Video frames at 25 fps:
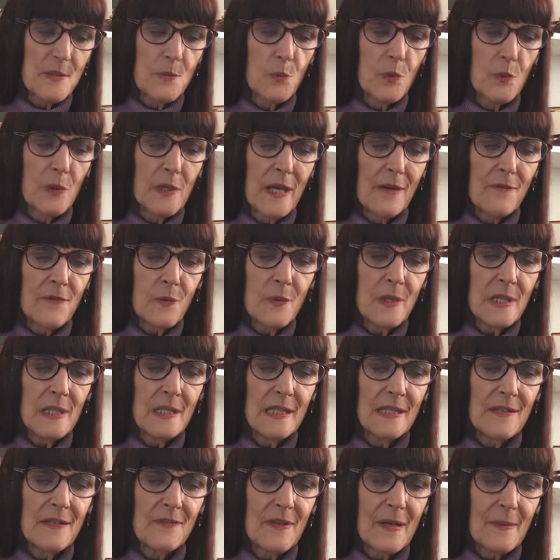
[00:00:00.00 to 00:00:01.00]
whatever we
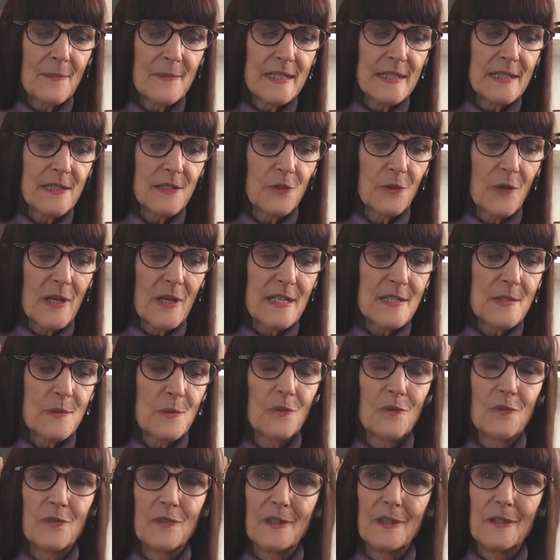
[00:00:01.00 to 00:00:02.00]
leave empty, grace
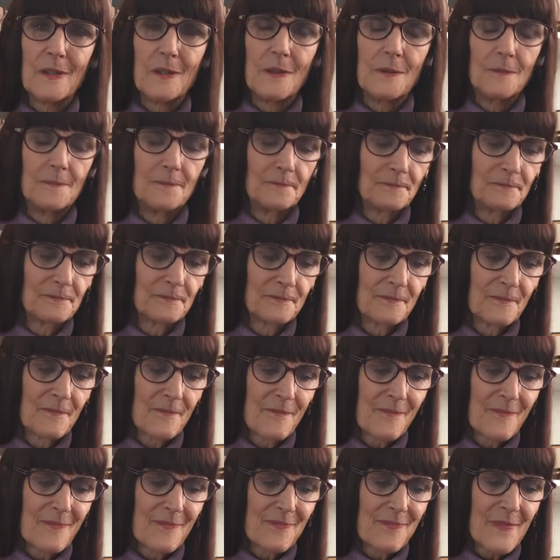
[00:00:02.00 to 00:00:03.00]
will fill.
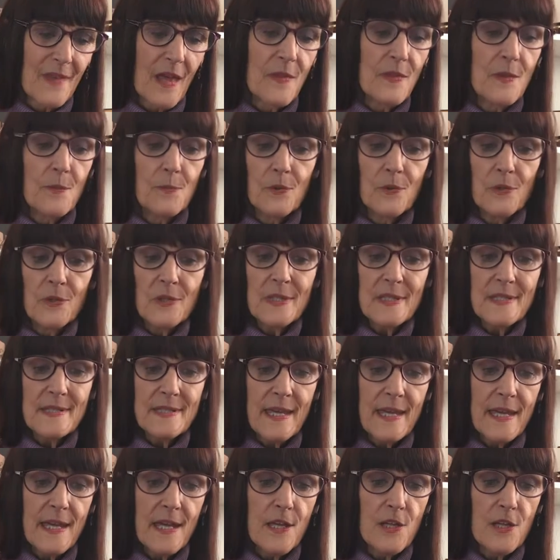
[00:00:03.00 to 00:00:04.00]
And the Buddhists
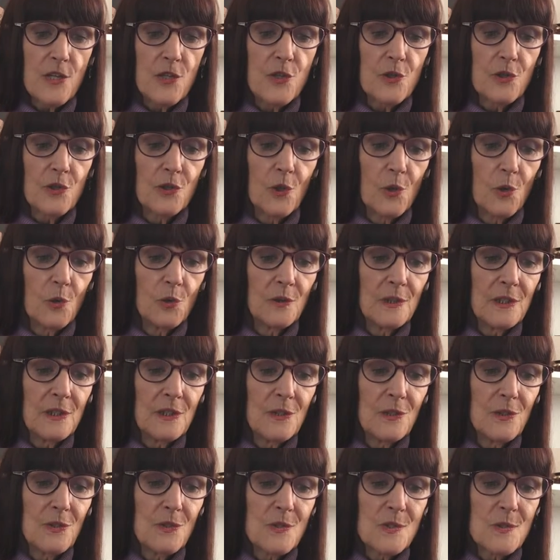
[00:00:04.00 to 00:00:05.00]
say you can only
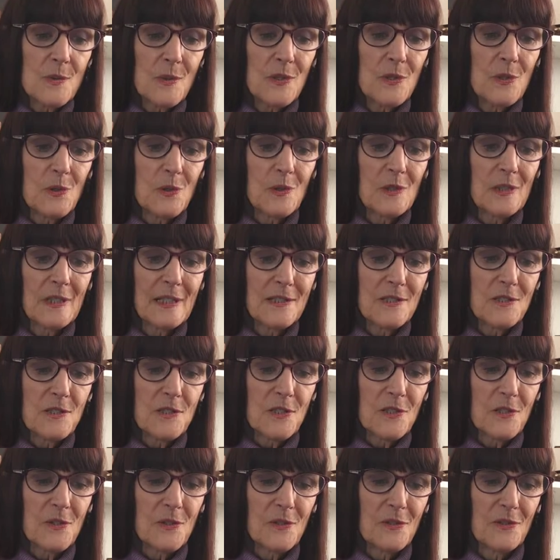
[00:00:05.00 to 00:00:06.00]
lose what you cling
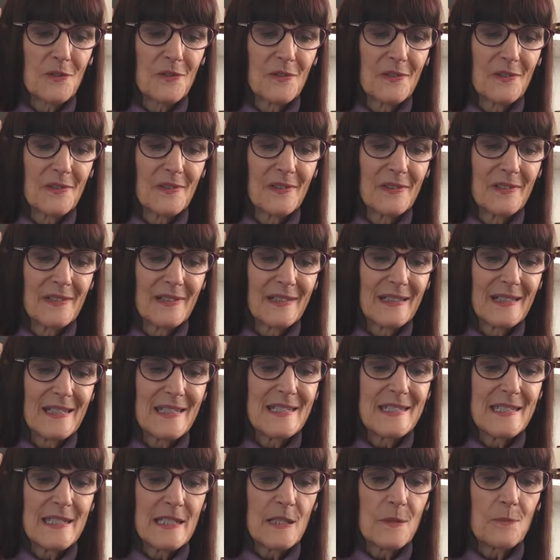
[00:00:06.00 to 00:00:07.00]
to.
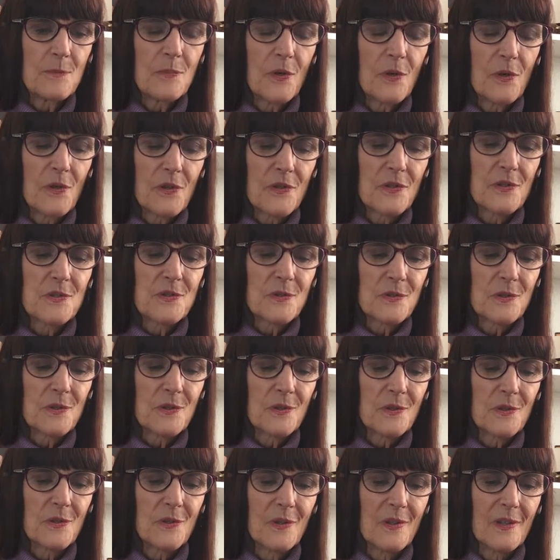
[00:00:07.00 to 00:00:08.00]
Indeed, both are
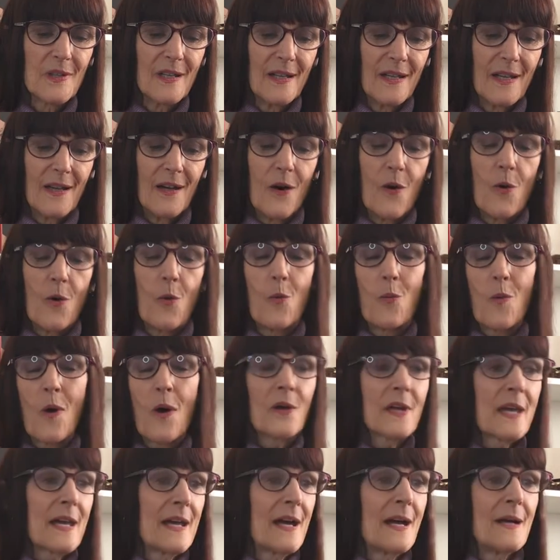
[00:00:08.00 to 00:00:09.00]
true. Well,
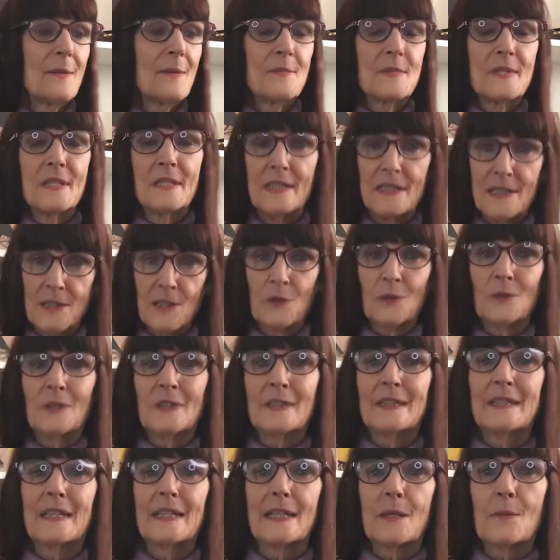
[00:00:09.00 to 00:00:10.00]
okay, I'm
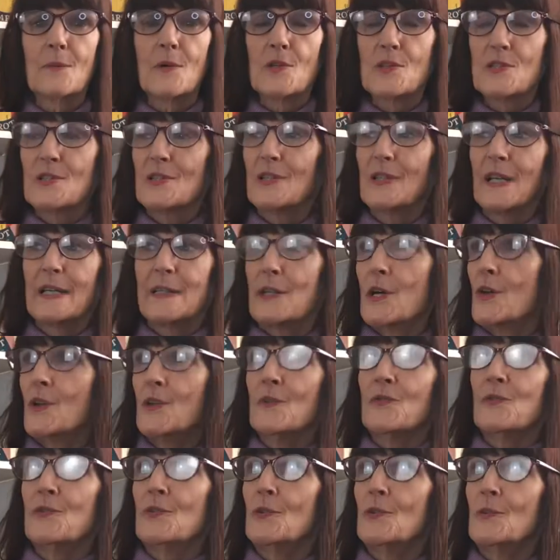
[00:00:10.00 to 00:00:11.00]
literally getting emotional. I know
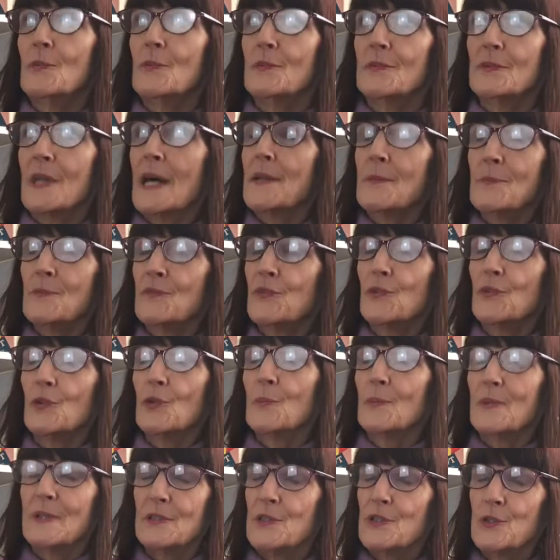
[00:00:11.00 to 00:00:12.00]
the full, not in full,
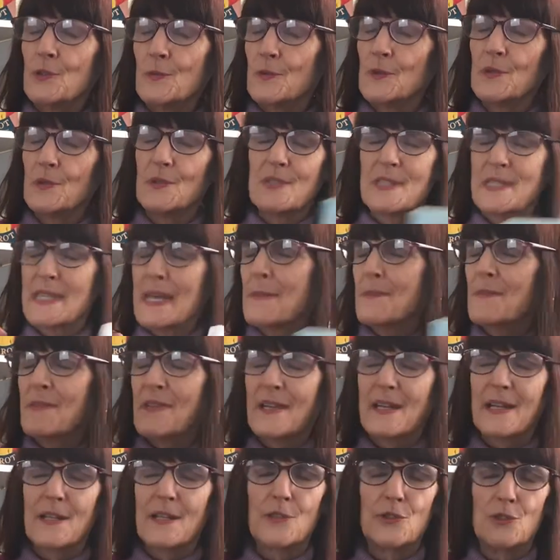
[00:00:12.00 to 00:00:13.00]
but new moon, same
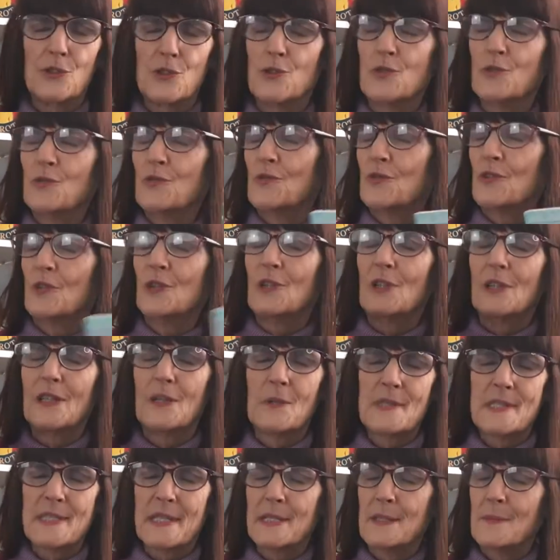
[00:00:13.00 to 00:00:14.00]
thing, new, full, I
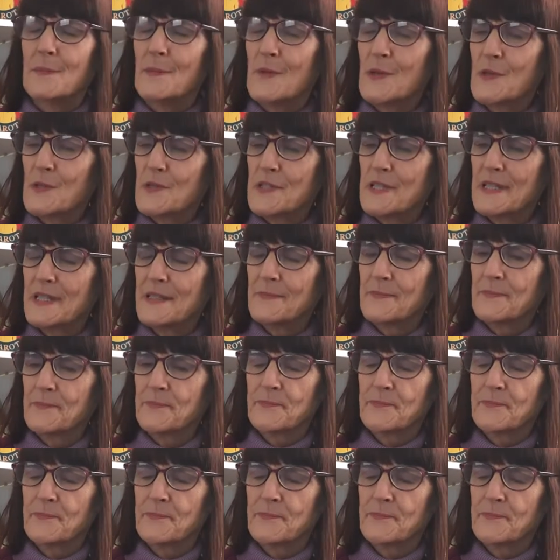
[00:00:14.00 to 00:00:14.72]
always get emotion.